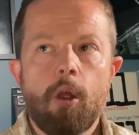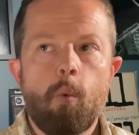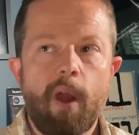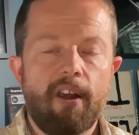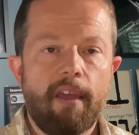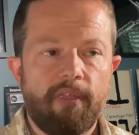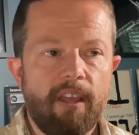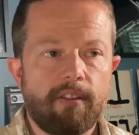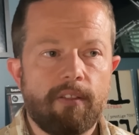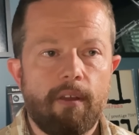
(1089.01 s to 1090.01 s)
Where I
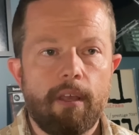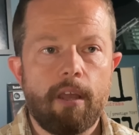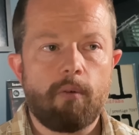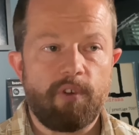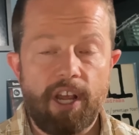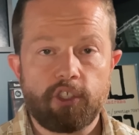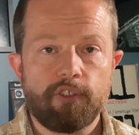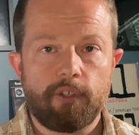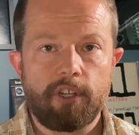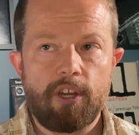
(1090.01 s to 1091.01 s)
think that the uh,
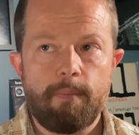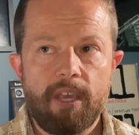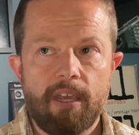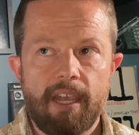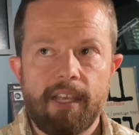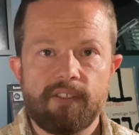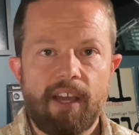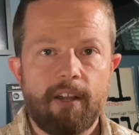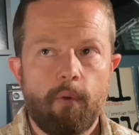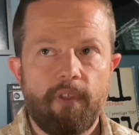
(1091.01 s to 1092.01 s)
reductions are going to be is
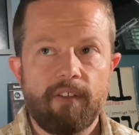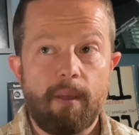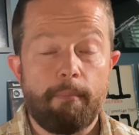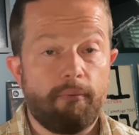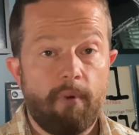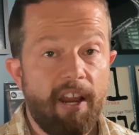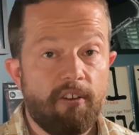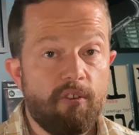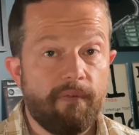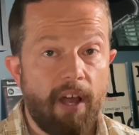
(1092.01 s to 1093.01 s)
I don't think that
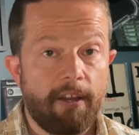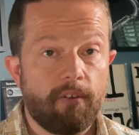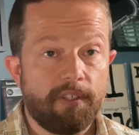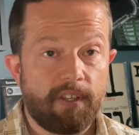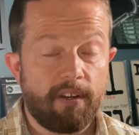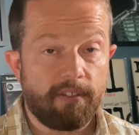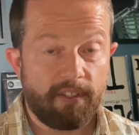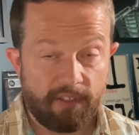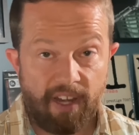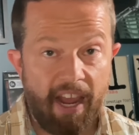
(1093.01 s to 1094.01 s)
brand new vinyl is going to
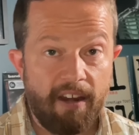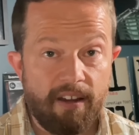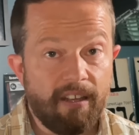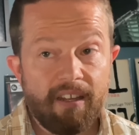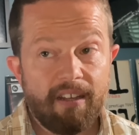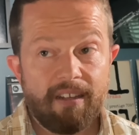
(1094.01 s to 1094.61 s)
sustain